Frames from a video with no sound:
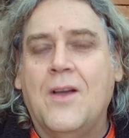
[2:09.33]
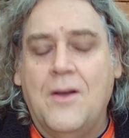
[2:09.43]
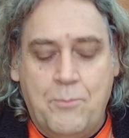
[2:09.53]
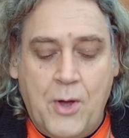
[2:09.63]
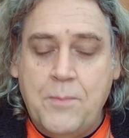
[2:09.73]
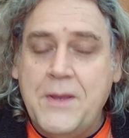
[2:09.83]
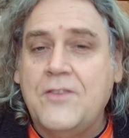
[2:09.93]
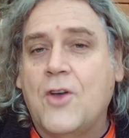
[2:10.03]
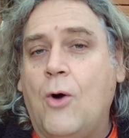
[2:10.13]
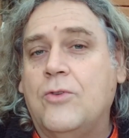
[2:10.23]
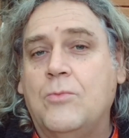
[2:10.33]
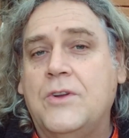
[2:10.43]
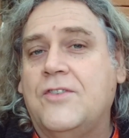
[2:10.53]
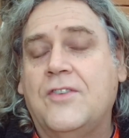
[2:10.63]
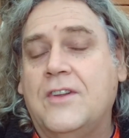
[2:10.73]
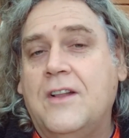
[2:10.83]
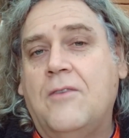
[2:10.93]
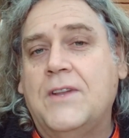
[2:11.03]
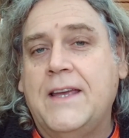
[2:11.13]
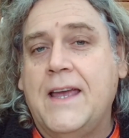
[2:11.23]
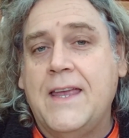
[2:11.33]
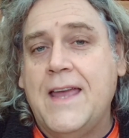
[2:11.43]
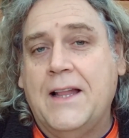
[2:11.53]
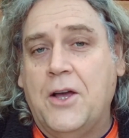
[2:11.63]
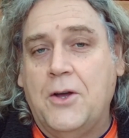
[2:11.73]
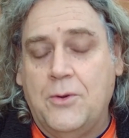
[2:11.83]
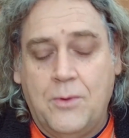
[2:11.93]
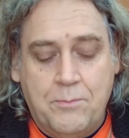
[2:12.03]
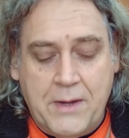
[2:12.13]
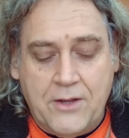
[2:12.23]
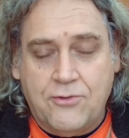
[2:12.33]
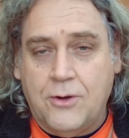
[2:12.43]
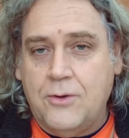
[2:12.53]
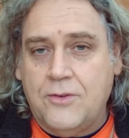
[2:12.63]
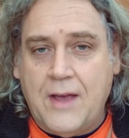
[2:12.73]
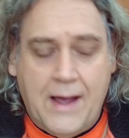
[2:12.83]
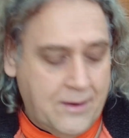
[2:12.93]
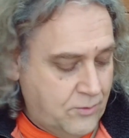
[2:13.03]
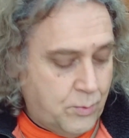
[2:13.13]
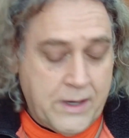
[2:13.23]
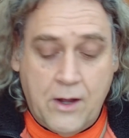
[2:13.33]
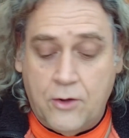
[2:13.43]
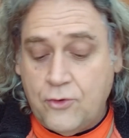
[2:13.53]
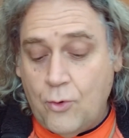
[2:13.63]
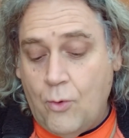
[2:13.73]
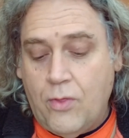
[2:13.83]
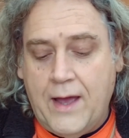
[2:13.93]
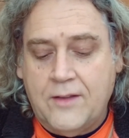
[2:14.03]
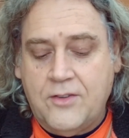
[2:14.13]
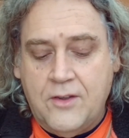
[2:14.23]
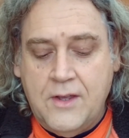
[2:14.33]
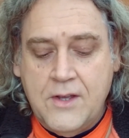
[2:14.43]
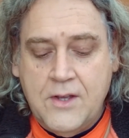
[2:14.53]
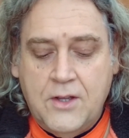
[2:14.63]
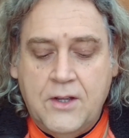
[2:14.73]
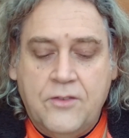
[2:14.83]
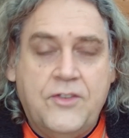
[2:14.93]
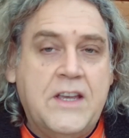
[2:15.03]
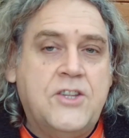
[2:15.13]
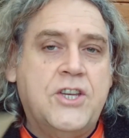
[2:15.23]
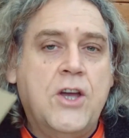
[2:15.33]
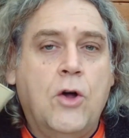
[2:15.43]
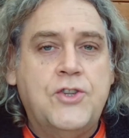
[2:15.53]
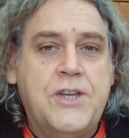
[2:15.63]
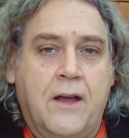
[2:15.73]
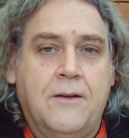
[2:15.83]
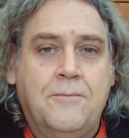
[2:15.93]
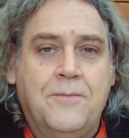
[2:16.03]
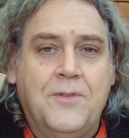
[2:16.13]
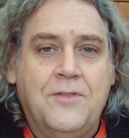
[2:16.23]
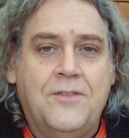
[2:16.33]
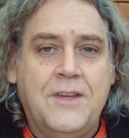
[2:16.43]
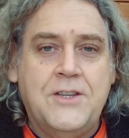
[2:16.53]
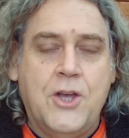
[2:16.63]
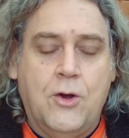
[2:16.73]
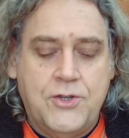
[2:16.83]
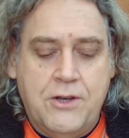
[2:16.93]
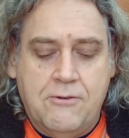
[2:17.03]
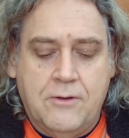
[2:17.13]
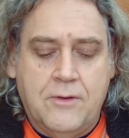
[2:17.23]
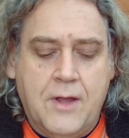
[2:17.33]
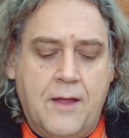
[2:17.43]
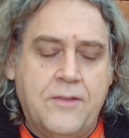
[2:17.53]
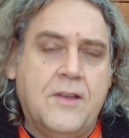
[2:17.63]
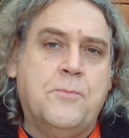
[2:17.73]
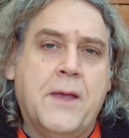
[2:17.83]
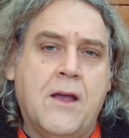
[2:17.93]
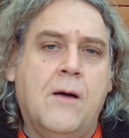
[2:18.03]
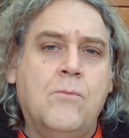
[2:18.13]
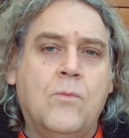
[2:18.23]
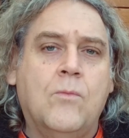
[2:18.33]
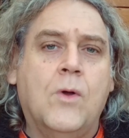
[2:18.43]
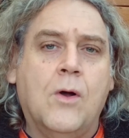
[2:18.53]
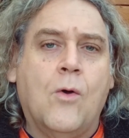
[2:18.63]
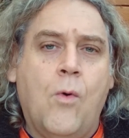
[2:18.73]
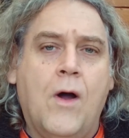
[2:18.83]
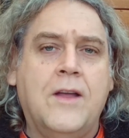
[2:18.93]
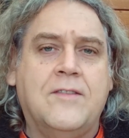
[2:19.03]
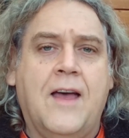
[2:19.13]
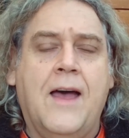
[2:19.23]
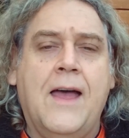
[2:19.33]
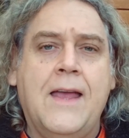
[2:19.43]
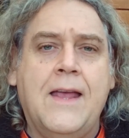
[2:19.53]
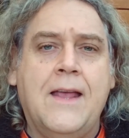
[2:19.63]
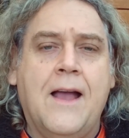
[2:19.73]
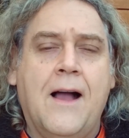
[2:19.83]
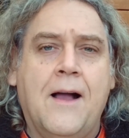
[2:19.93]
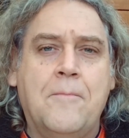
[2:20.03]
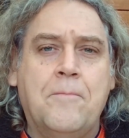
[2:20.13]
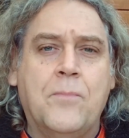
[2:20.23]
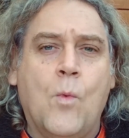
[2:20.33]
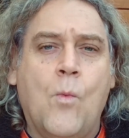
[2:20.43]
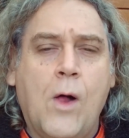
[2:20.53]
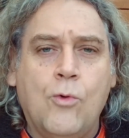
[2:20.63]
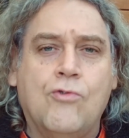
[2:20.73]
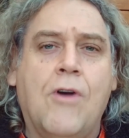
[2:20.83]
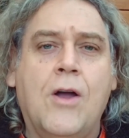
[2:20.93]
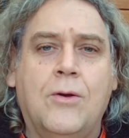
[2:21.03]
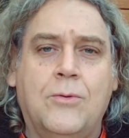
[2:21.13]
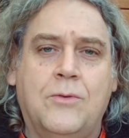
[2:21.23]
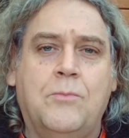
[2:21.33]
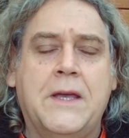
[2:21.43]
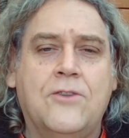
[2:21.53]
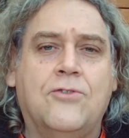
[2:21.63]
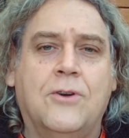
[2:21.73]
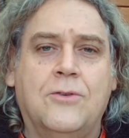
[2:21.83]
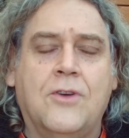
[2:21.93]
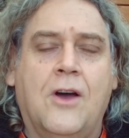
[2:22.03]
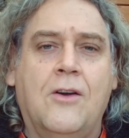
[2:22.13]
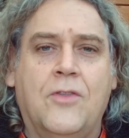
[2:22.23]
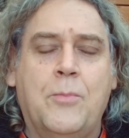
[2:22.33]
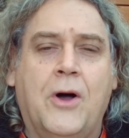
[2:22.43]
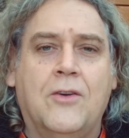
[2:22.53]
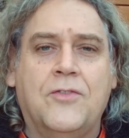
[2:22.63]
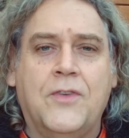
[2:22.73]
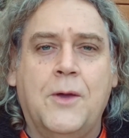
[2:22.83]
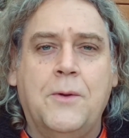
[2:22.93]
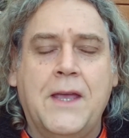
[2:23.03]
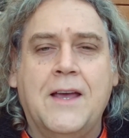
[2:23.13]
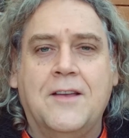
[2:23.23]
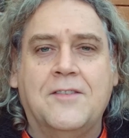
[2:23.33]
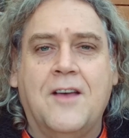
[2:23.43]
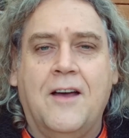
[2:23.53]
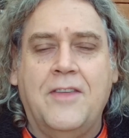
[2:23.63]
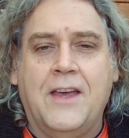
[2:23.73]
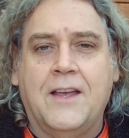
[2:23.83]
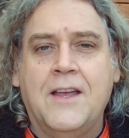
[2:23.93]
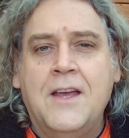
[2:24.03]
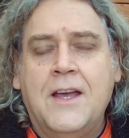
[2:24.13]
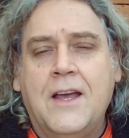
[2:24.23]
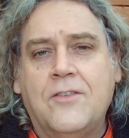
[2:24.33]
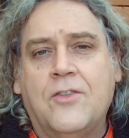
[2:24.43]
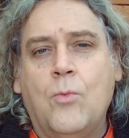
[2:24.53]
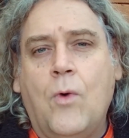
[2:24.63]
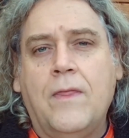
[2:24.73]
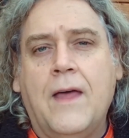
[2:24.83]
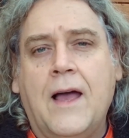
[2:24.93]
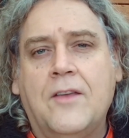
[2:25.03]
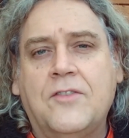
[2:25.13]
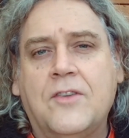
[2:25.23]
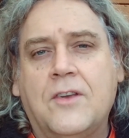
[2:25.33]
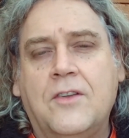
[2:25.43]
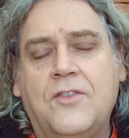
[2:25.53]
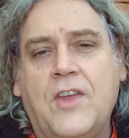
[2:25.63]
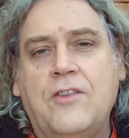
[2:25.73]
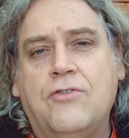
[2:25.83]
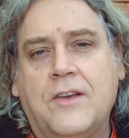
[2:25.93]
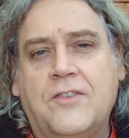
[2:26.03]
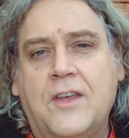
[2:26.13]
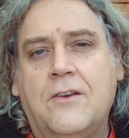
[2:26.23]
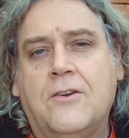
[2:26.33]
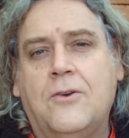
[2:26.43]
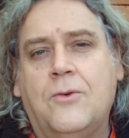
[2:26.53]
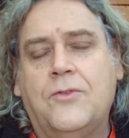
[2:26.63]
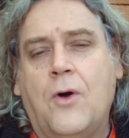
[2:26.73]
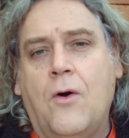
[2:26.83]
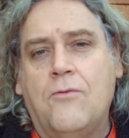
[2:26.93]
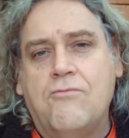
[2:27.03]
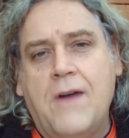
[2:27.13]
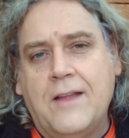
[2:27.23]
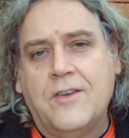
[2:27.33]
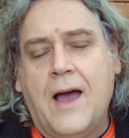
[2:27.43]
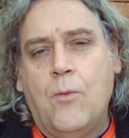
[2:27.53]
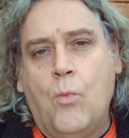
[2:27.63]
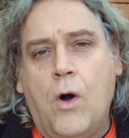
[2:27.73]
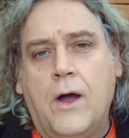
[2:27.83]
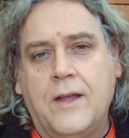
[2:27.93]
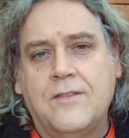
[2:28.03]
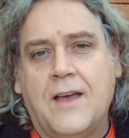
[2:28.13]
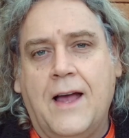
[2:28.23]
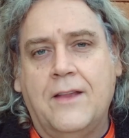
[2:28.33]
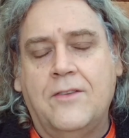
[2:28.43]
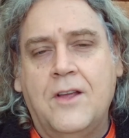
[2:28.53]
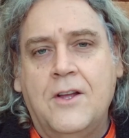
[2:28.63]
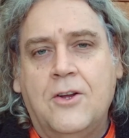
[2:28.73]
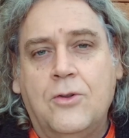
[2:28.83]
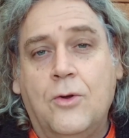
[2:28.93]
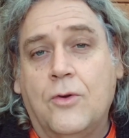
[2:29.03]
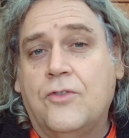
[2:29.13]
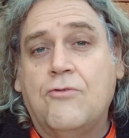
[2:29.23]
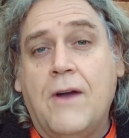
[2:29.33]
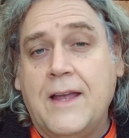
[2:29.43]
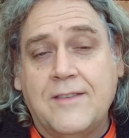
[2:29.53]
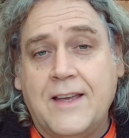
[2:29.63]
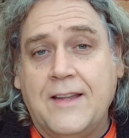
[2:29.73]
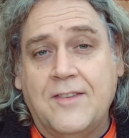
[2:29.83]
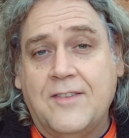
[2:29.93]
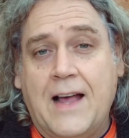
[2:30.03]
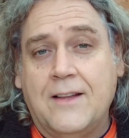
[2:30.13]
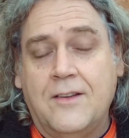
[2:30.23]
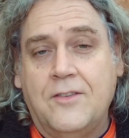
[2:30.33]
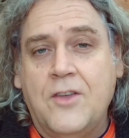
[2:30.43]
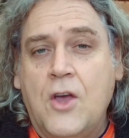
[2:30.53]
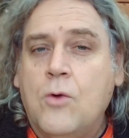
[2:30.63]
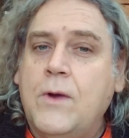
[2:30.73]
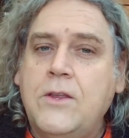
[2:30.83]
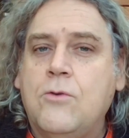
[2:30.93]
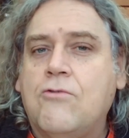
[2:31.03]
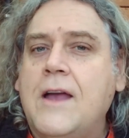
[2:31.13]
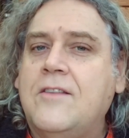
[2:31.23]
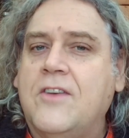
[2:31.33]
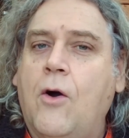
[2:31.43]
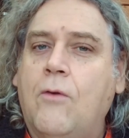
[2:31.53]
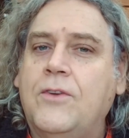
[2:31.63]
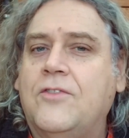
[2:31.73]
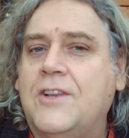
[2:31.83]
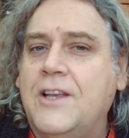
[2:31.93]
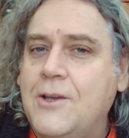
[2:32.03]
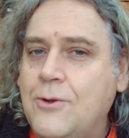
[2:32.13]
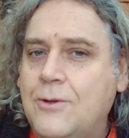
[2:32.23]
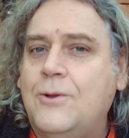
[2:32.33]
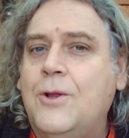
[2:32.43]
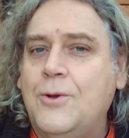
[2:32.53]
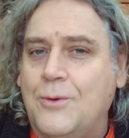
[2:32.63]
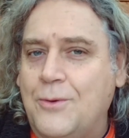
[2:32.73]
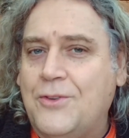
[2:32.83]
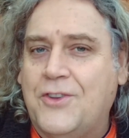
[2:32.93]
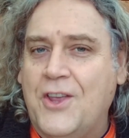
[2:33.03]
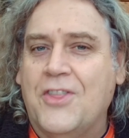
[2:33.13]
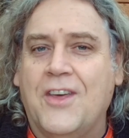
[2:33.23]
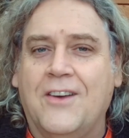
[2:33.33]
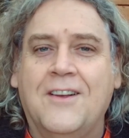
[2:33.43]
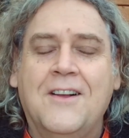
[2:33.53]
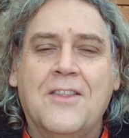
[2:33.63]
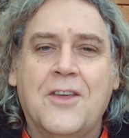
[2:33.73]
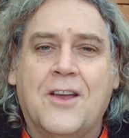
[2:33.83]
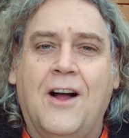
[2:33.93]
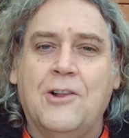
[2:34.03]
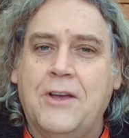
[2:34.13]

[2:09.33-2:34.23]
Burpee's Golden, which is a lovely yellow beetroot, and we adore that. Chioggia, it's become quite a well-grown beetroot over the past few years, I think. It's the one that has concentric circles of red and white and looks great in salads. When you grate it, obviously you lose the colour.